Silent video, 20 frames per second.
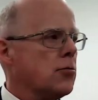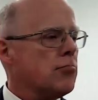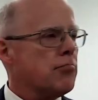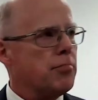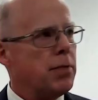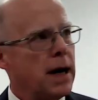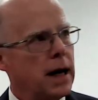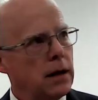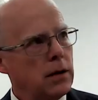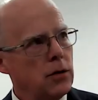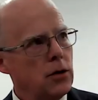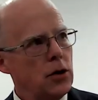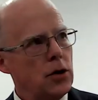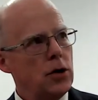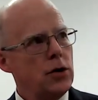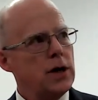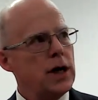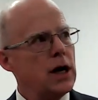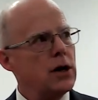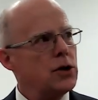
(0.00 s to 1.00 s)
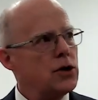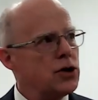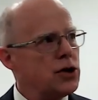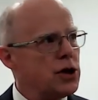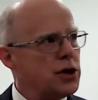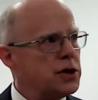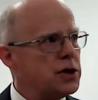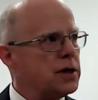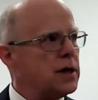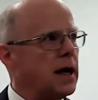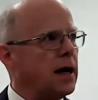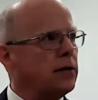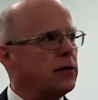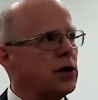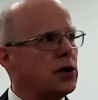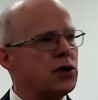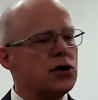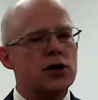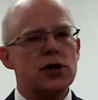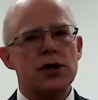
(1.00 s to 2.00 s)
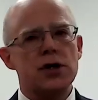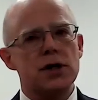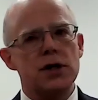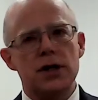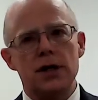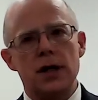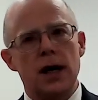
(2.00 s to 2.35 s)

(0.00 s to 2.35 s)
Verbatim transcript: but there's just uh, there's just